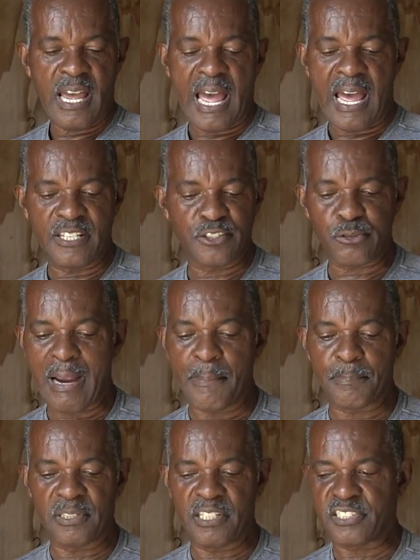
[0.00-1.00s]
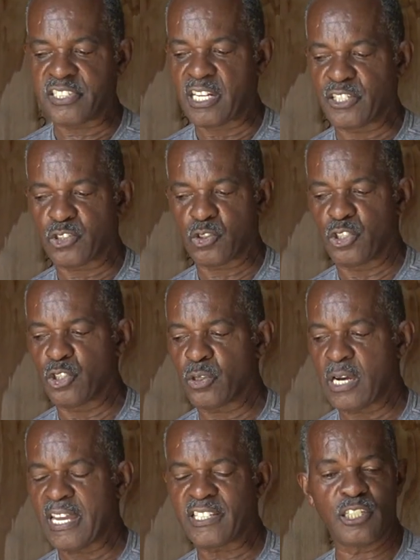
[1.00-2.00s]
and trample each other. So
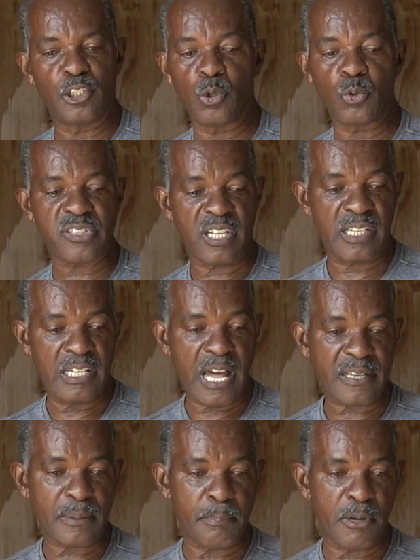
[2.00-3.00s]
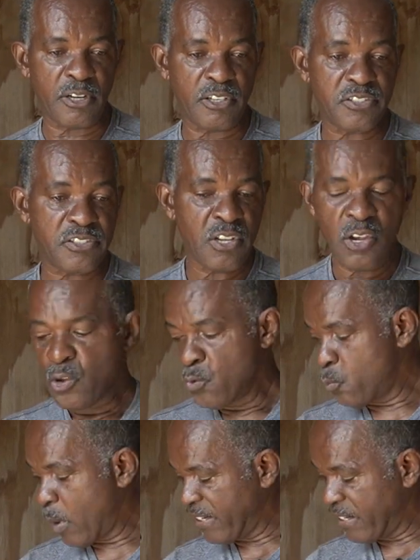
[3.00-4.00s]
I can lose a lot of birds
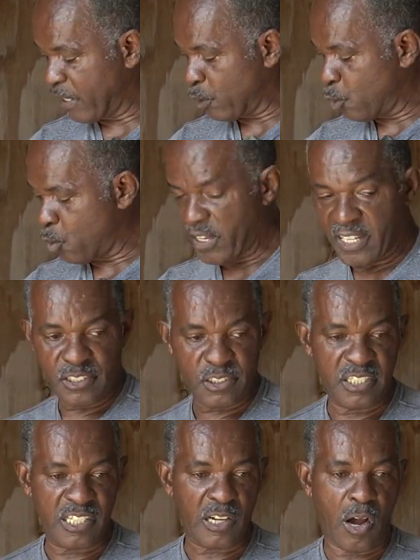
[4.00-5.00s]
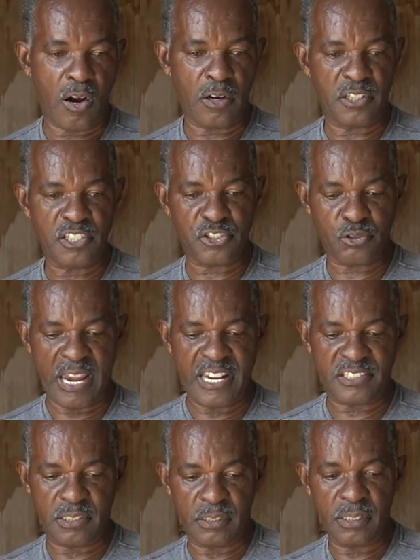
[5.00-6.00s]
when they go into the corners
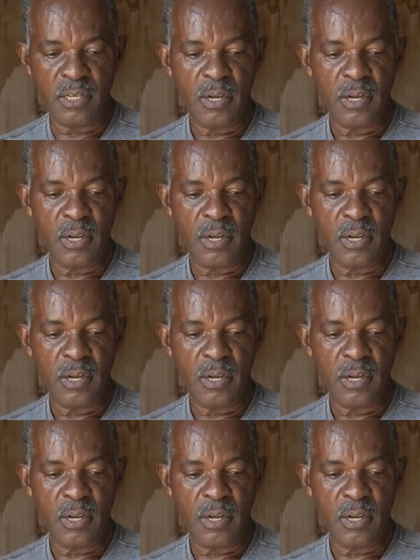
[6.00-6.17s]
trying to